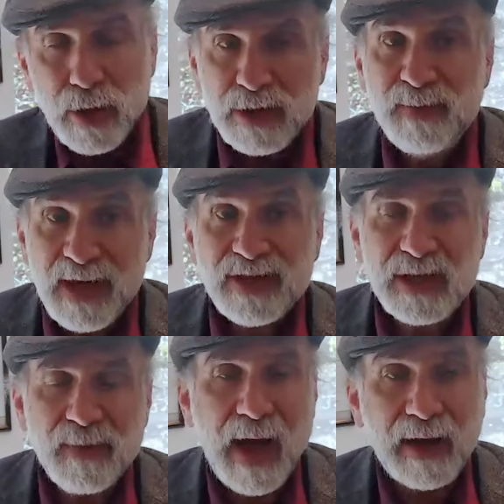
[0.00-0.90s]
whose
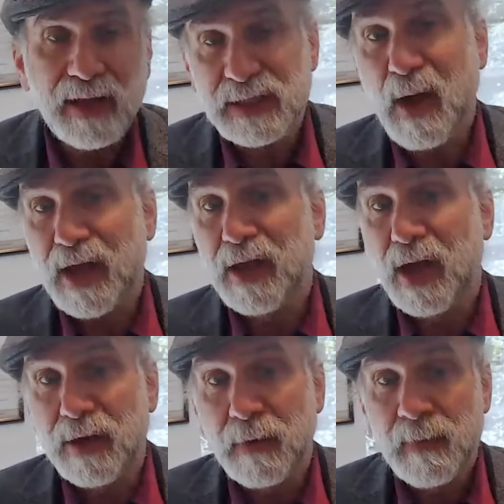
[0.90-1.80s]
business model is spying
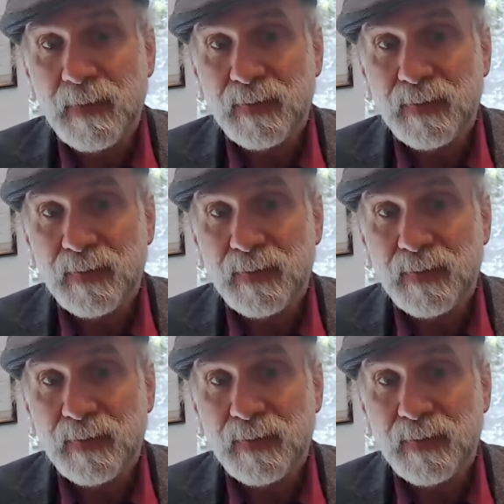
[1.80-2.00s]
on you,